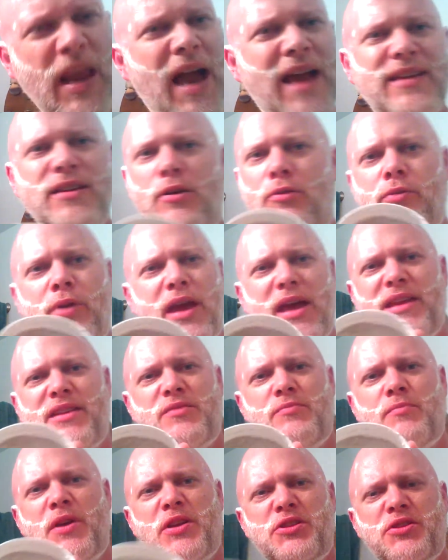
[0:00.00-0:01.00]
I don't get
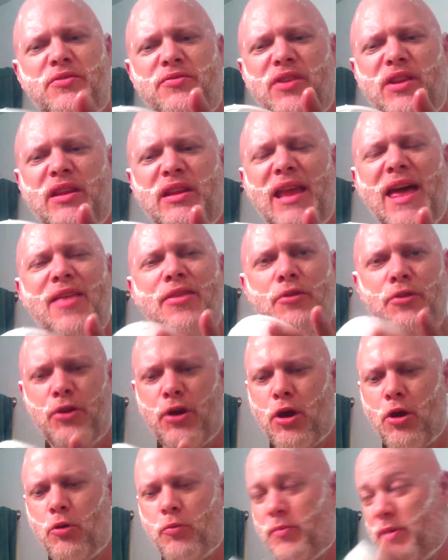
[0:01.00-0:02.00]
as much of the leather
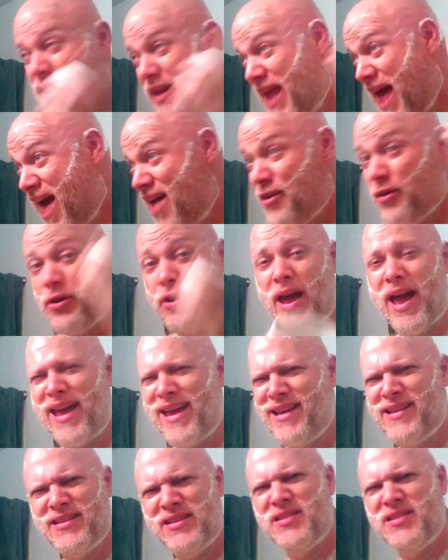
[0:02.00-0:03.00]
note, but lathered I can